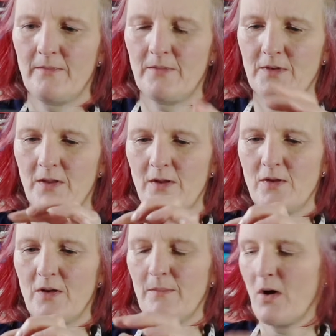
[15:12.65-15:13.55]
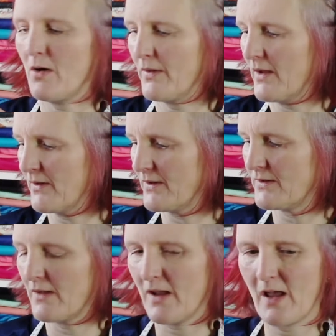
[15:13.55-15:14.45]
so that you can mark the
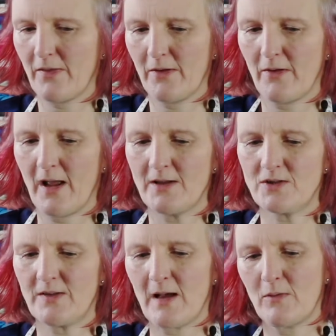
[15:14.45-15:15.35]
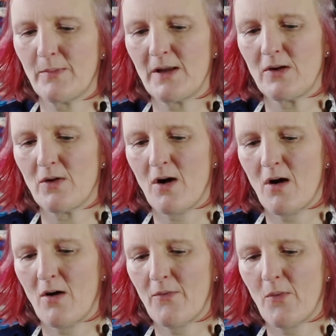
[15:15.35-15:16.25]
other edge, and that will be your
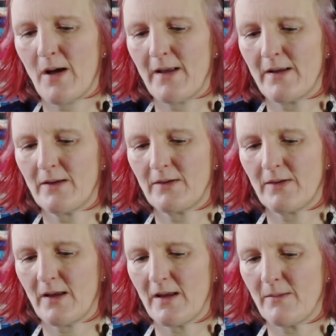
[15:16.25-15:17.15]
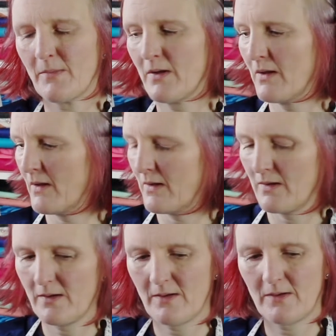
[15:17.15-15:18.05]
halfway seam.
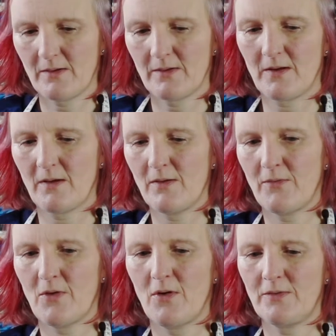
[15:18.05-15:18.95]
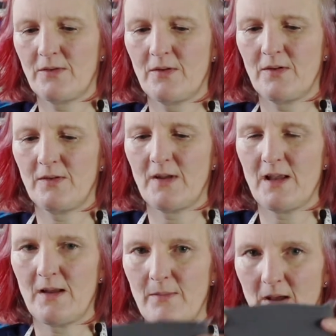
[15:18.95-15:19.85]
So you've got the
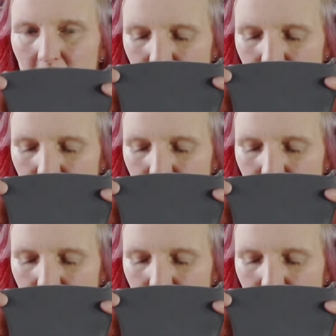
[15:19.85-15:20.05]
seam and